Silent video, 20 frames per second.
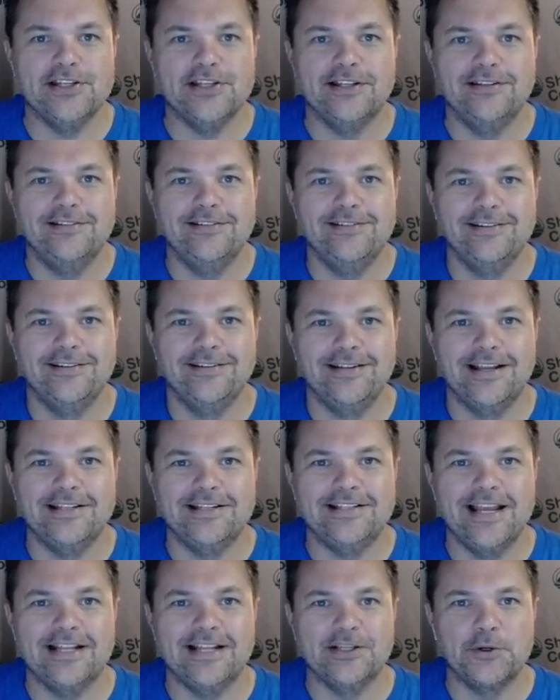and
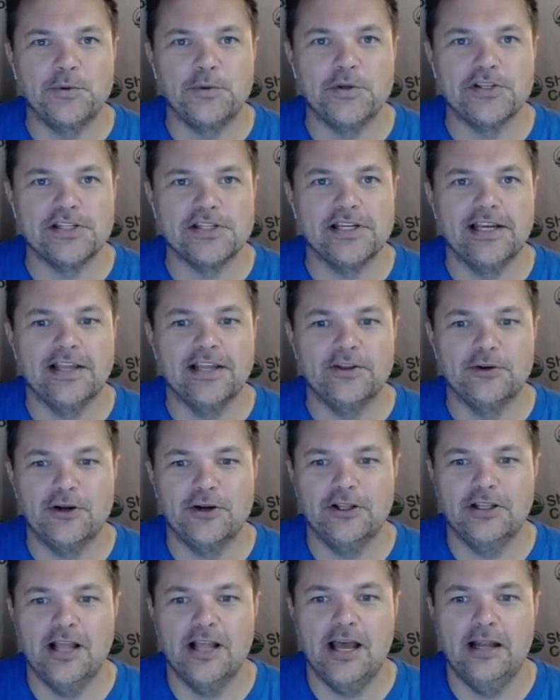take the quiz together
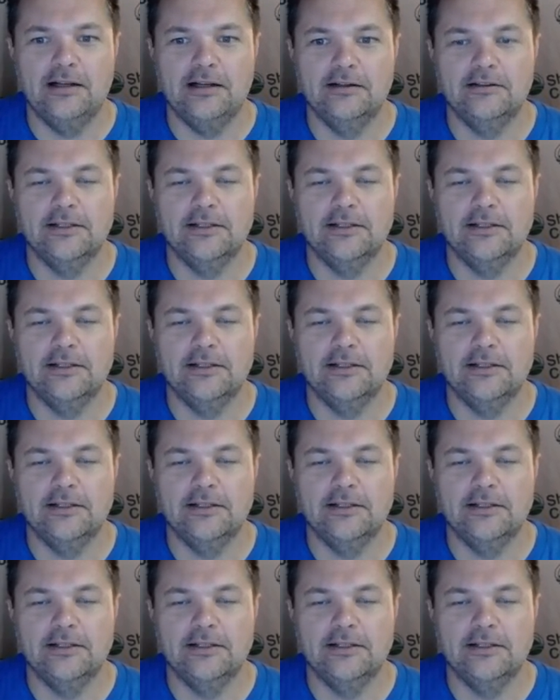online.